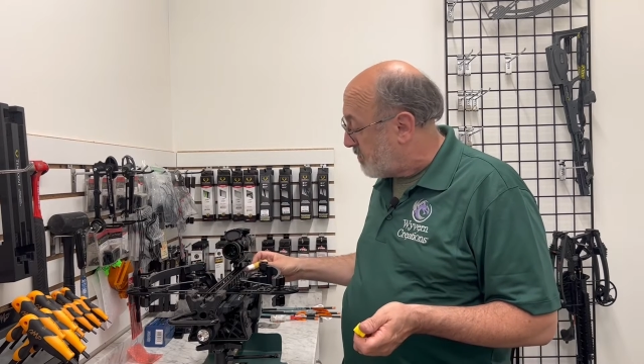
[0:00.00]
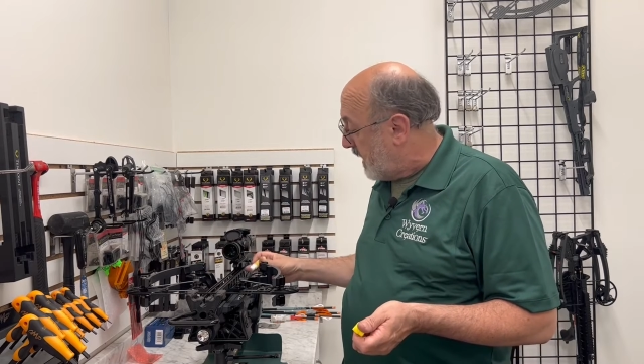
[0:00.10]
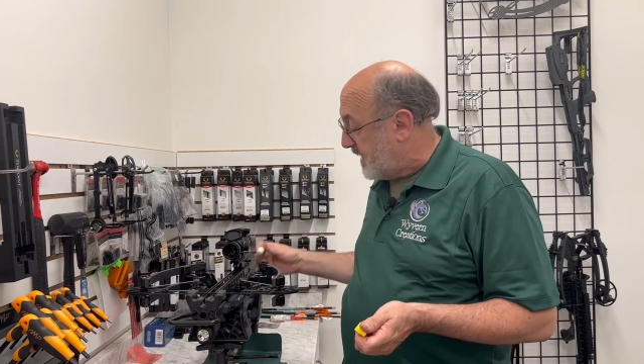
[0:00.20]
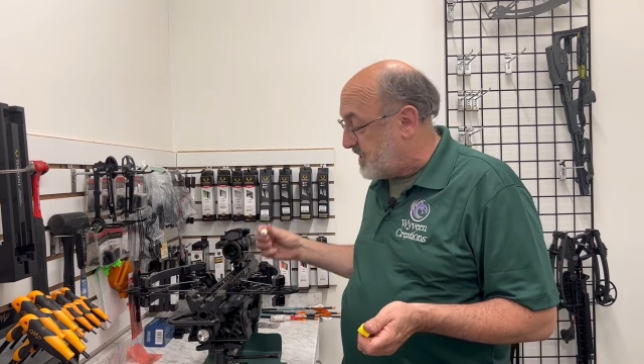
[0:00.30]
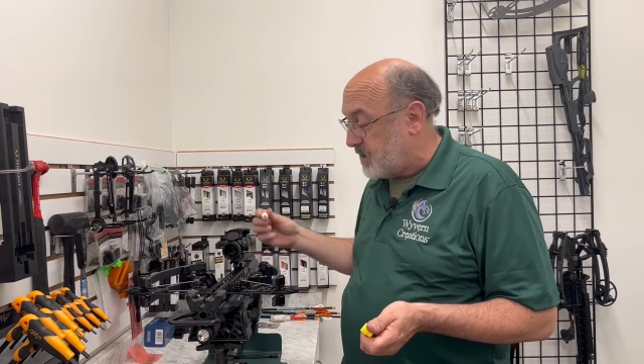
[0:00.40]

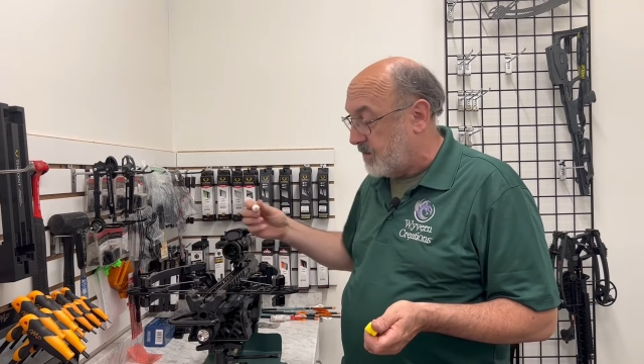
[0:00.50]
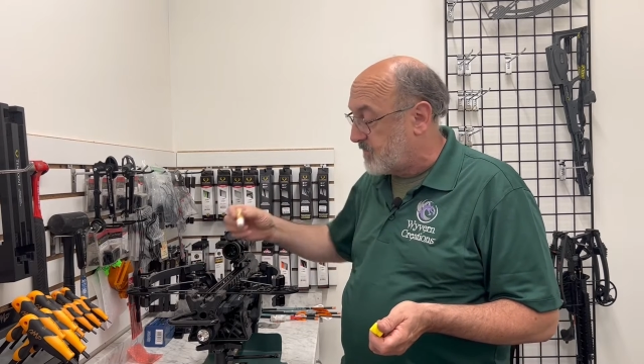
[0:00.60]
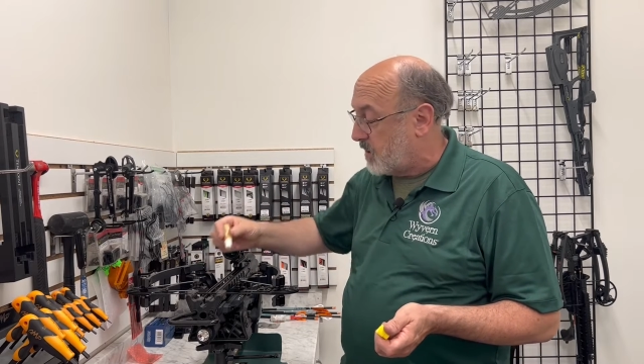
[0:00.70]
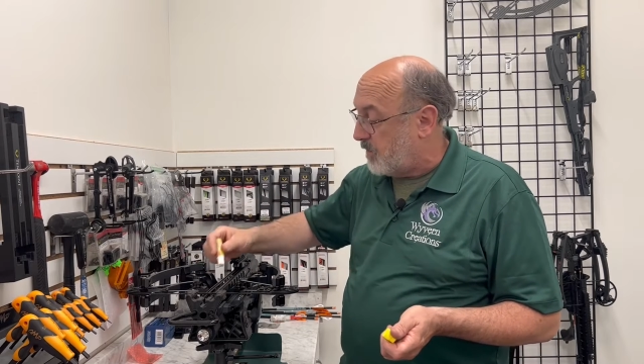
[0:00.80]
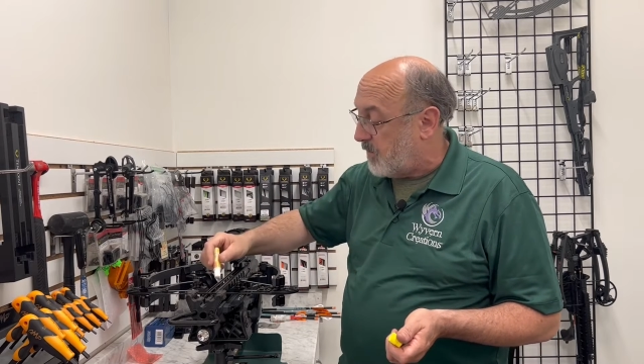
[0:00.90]
crazy, don't
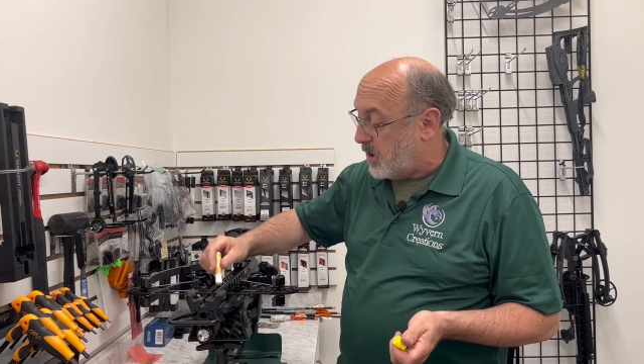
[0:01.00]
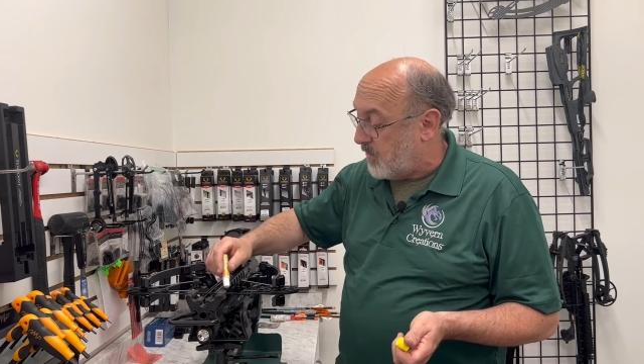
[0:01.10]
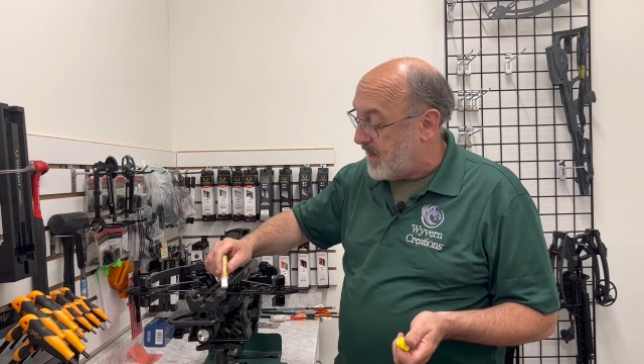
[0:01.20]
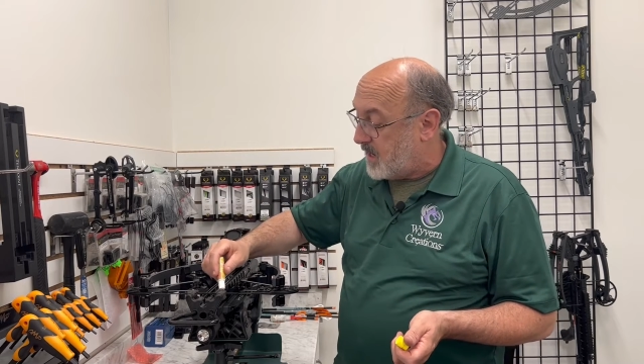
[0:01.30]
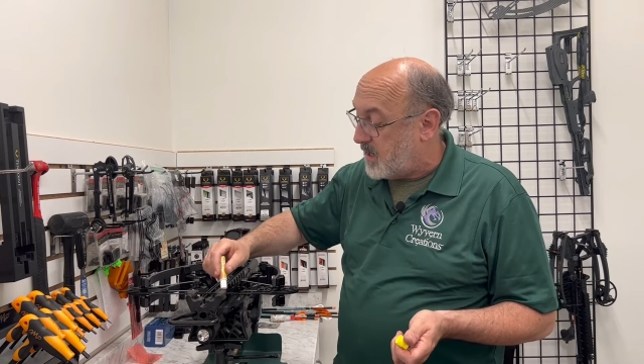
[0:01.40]
have to go all
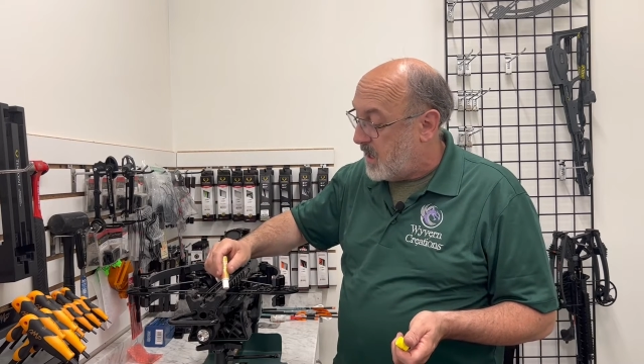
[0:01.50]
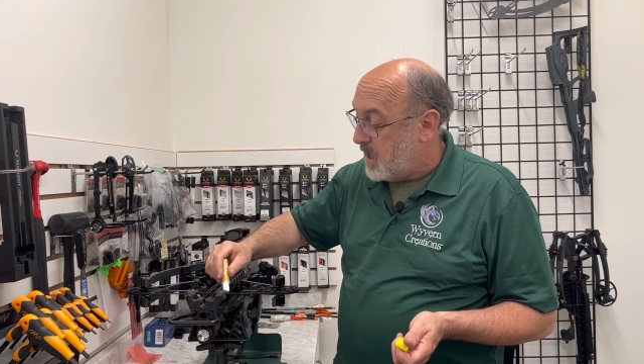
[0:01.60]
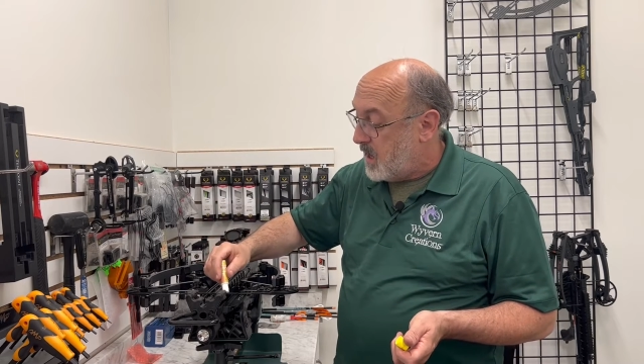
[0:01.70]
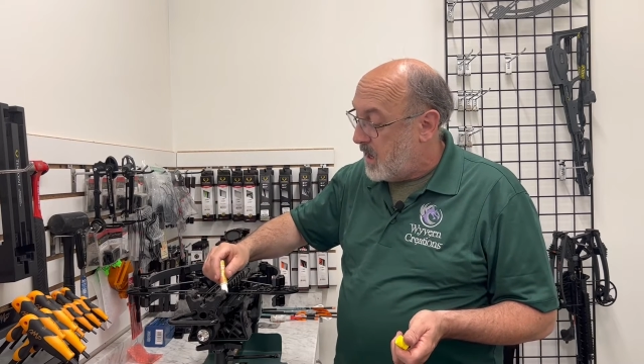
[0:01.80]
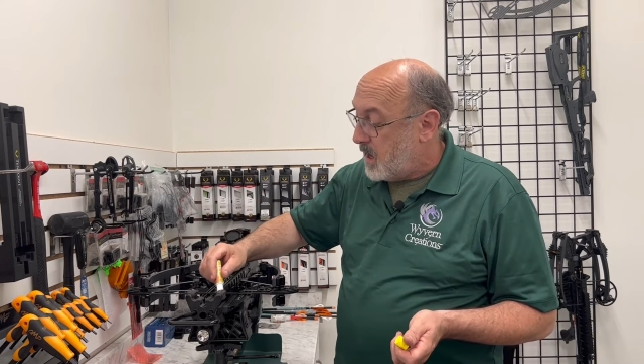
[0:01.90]
the way in,
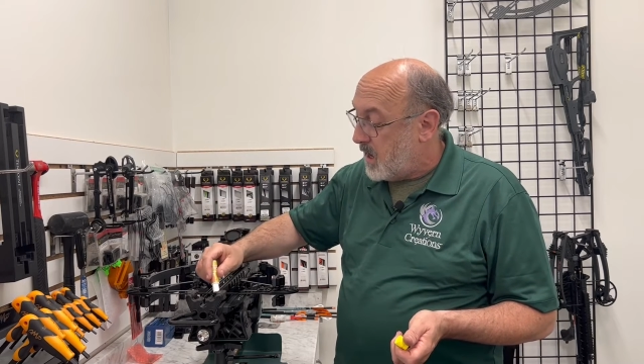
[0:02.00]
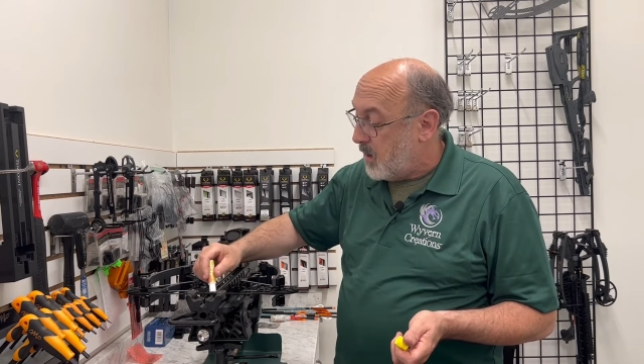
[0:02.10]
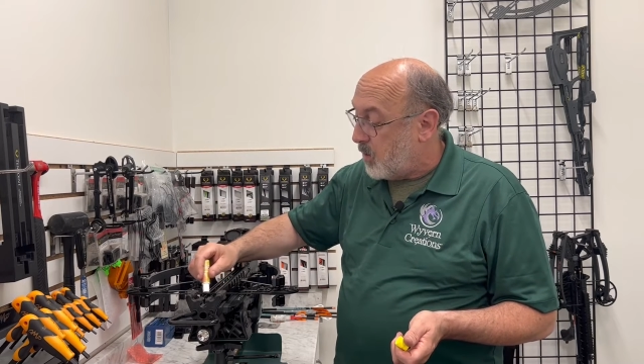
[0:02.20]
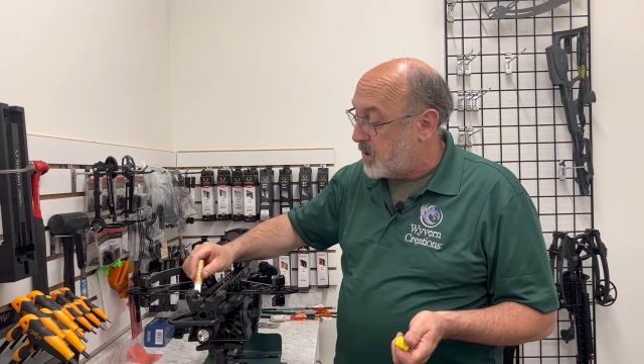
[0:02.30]
and